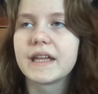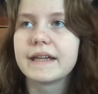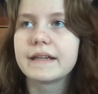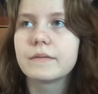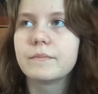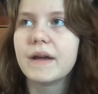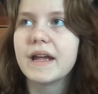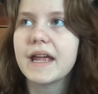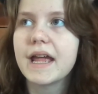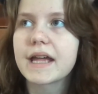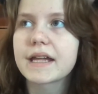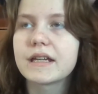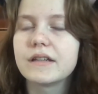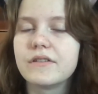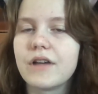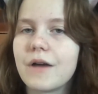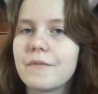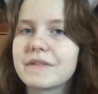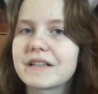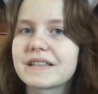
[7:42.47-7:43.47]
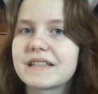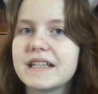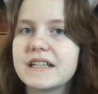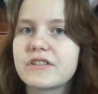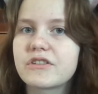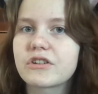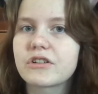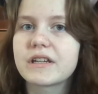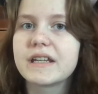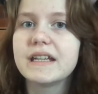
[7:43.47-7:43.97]
Like, my economics
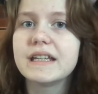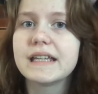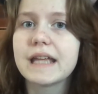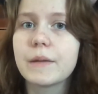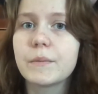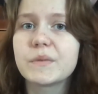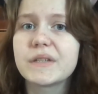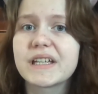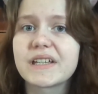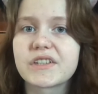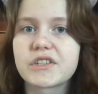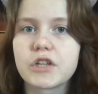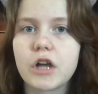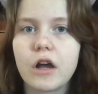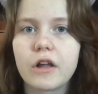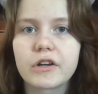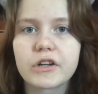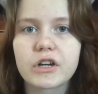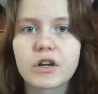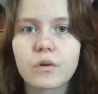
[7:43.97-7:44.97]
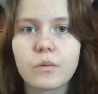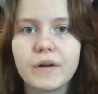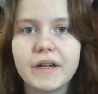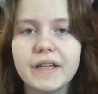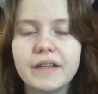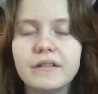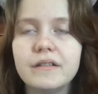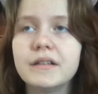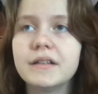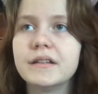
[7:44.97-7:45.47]
teacher, he named his daughter
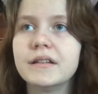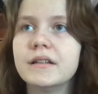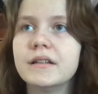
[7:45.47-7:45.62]
Quinn.